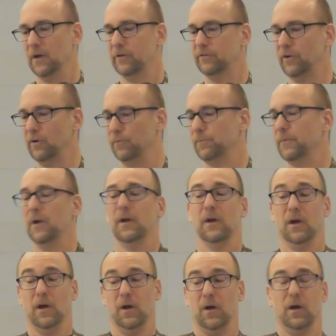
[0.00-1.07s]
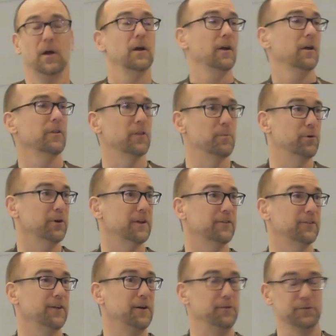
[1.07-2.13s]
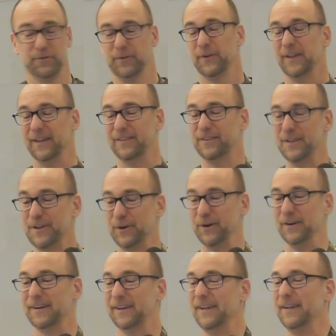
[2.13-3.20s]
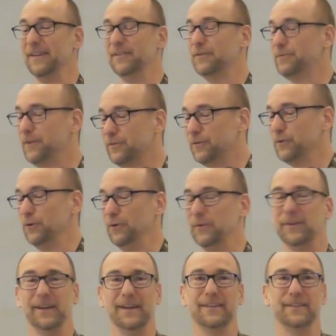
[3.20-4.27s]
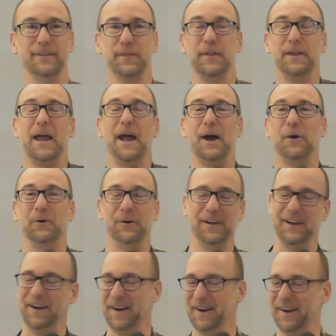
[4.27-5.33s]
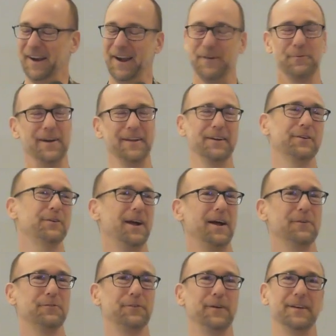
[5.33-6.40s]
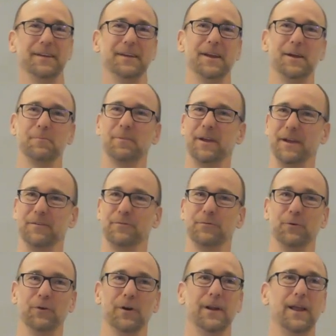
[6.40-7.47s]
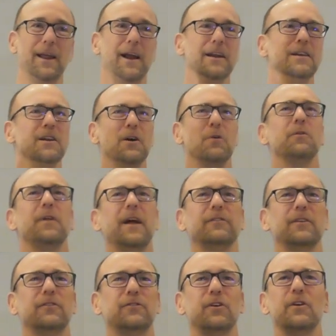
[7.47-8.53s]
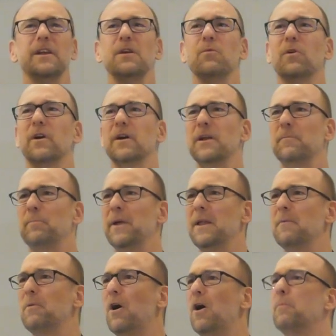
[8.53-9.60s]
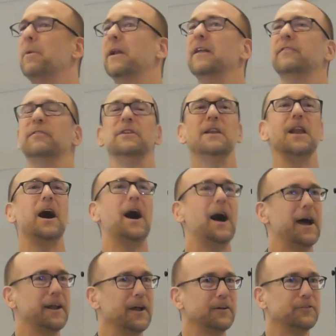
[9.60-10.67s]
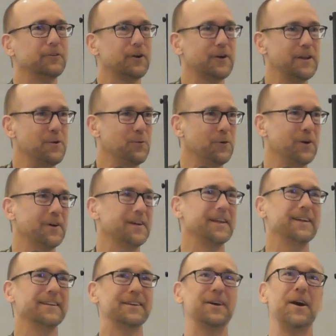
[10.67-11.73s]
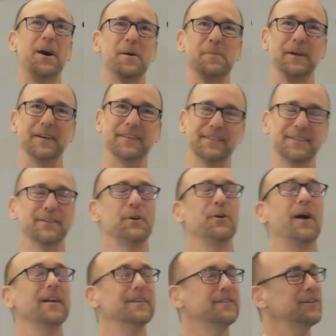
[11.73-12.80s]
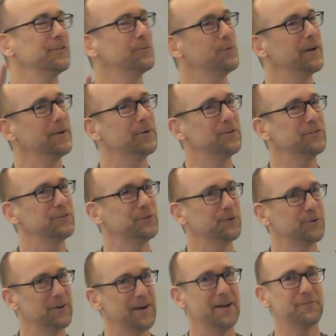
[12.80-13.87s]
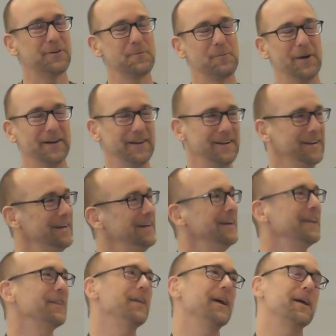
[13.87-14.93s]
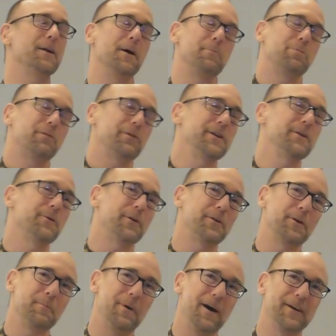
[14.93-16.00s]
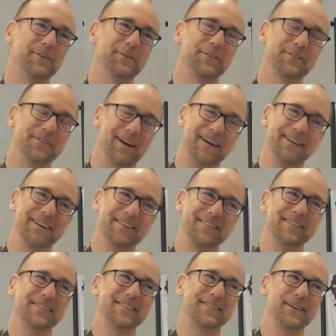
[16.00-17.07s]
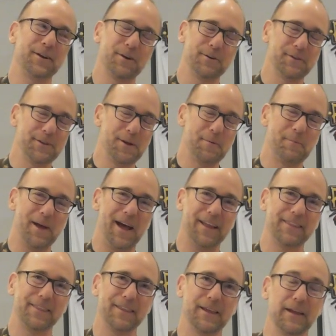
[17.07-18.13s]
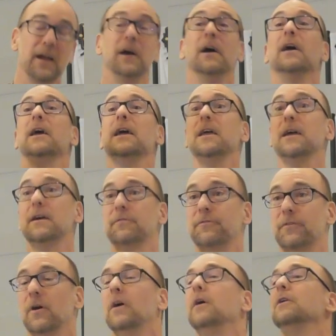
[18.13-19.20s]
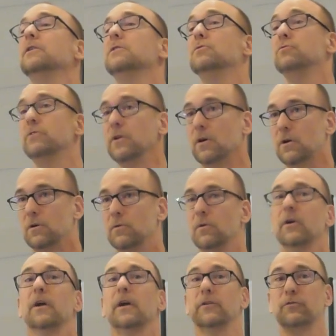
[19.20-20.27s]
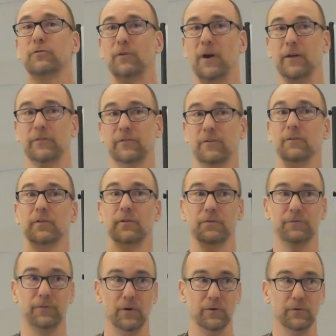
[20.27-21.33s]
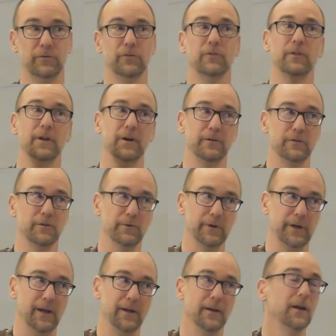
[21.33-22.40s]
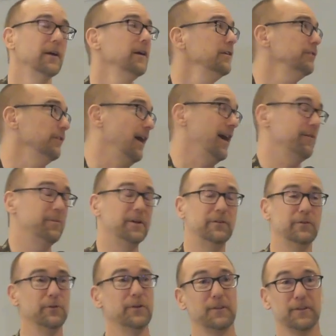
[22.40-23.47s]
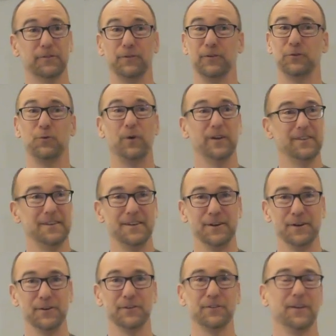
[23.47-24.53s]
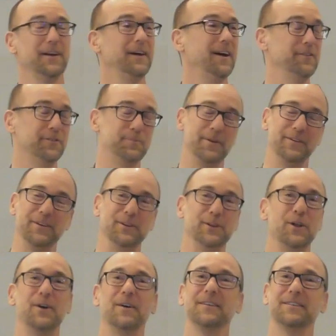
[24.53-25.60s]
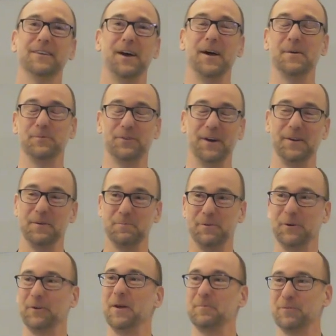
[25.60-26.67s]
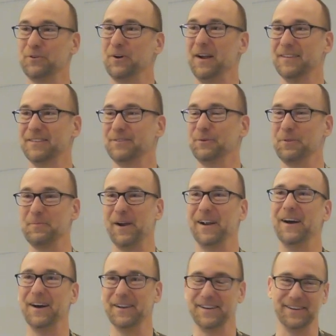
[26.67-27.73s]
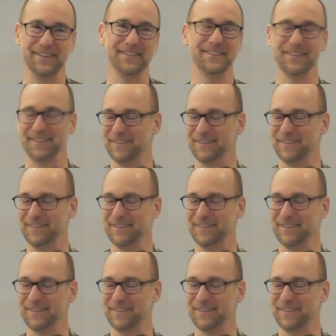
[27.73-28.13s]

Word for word: So, the book itself it's here, it's physical, it's in the now. Uh, I ran a crowdfunding campaign for it, and I know that's a dirty word in pinball, but it's not a dirty word in comics. So I just want to assure everybody that a pre order model is not necessarily a bad thing if you know and trust the folks that are doing it. So I've been doing this for 20 years. I've spent a long time trying to build up trust with my audience.